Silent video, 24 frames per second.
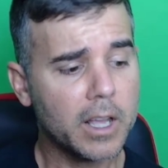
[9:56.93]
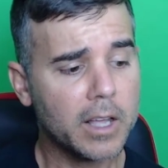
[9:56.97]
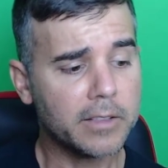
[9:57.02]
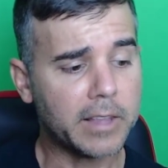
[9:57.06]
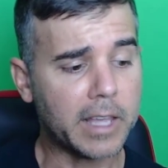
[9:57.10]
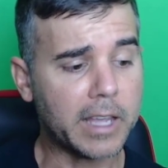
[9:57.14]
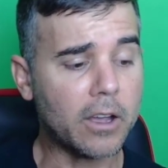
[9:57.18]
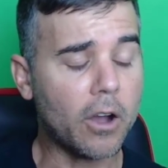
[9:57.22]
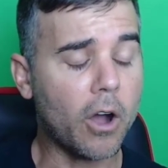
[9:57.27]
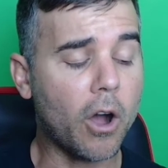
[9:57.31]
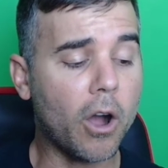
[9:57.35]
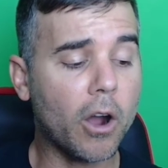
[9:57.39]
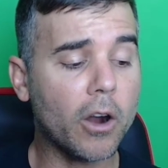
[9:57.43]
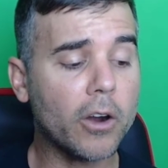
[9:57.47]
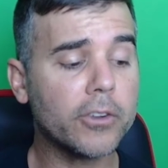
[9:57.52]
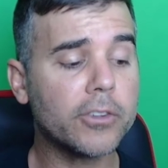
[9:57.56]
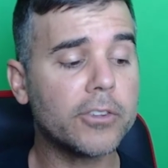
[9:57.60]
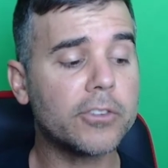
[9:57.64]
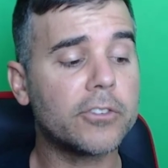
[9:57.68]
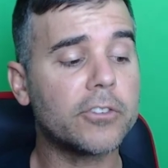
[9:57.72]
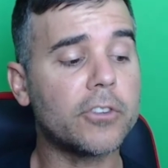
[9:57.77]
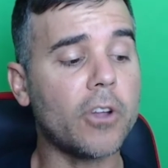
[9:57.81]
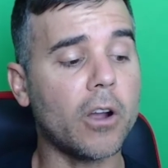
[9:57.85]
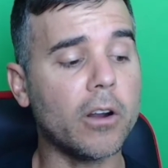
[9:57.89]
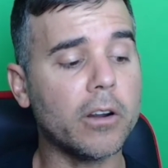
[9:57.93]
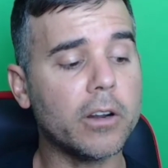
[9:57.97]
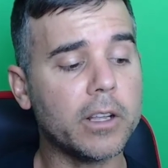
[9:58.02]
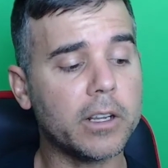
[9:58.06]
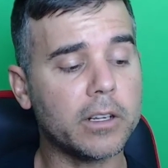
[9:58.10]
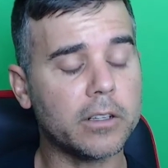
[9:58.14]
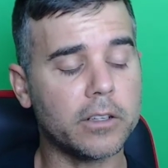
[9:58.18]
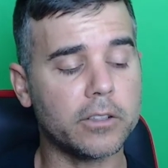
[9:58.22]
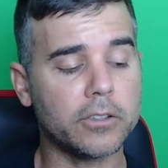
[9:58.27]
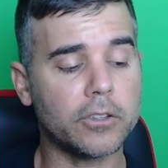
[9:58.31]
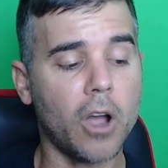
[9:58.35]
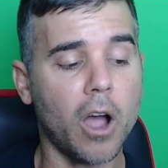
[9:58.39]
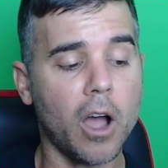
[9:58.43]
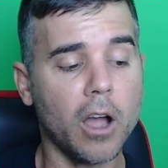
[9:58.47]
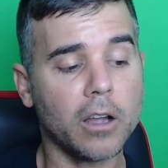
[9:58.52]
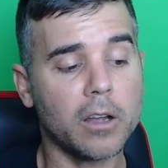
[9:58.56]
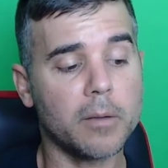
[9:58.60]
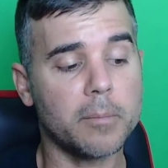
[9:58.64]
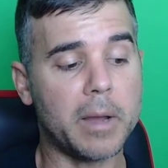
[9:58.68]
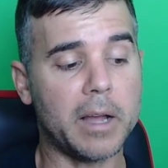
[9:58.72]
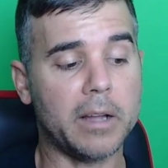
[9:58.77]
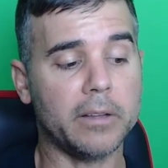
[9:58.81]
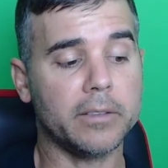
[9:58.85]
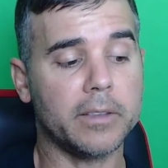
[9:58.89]
They are starting to talk
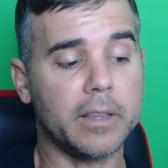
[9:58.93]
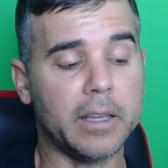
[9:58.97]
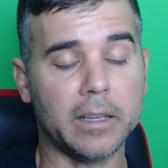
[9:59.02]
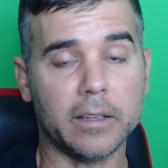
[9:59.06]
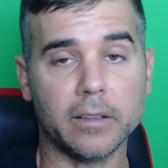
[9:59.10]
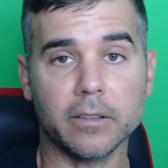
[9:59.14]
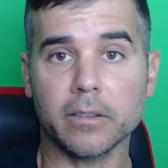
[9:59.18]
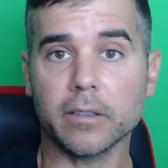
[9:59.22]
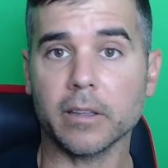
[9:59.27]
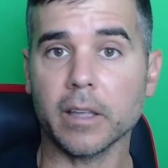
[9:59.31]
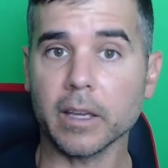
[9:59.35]
about things